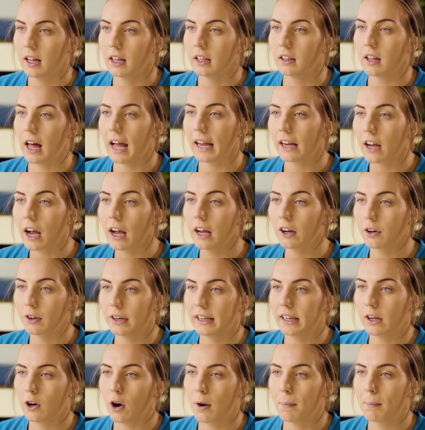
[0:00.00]
Like
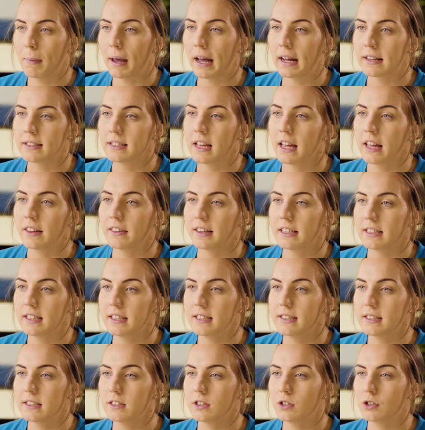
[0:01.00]
ionic compounds, this
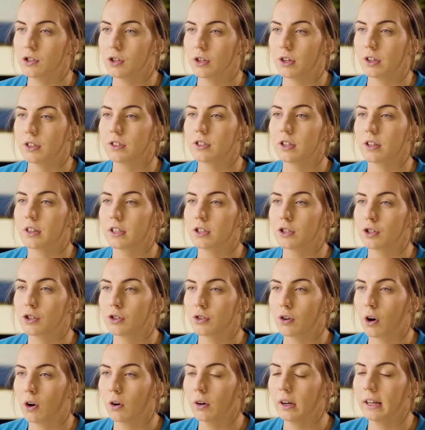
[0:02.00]
is due to the
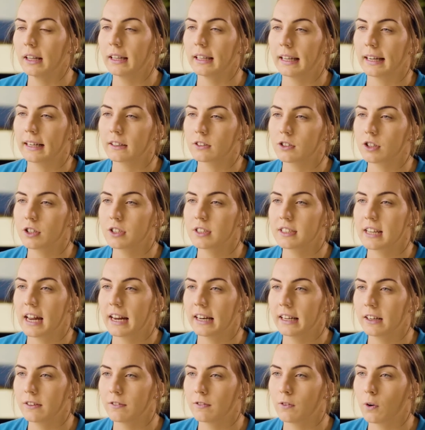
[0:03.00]
strong
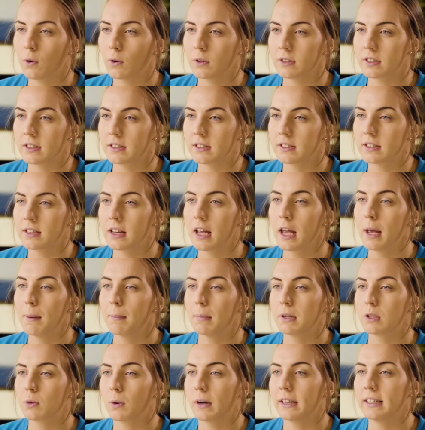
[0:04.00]
electrostatic forces
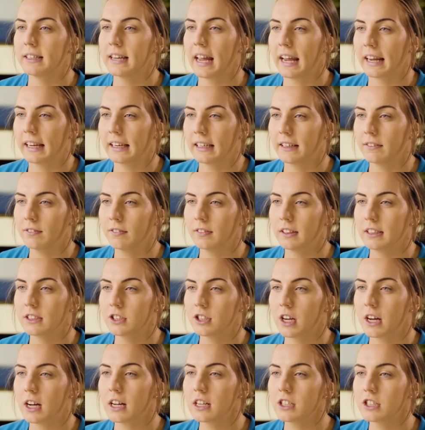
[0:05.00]
between negatively
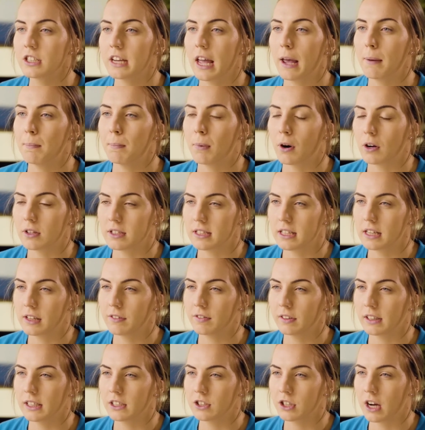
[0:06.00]
charged and
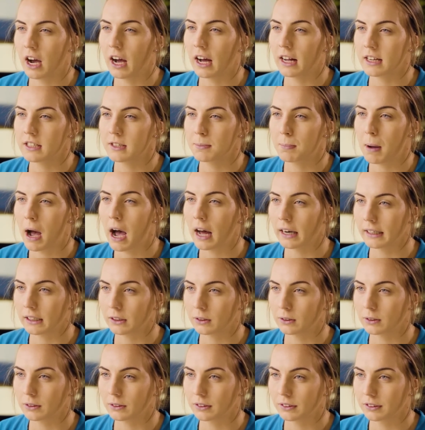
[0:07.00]
positively charged
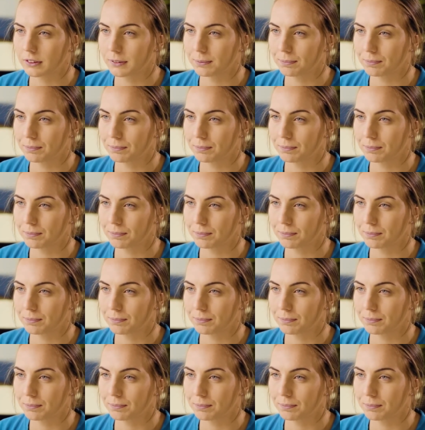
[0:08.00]
particles.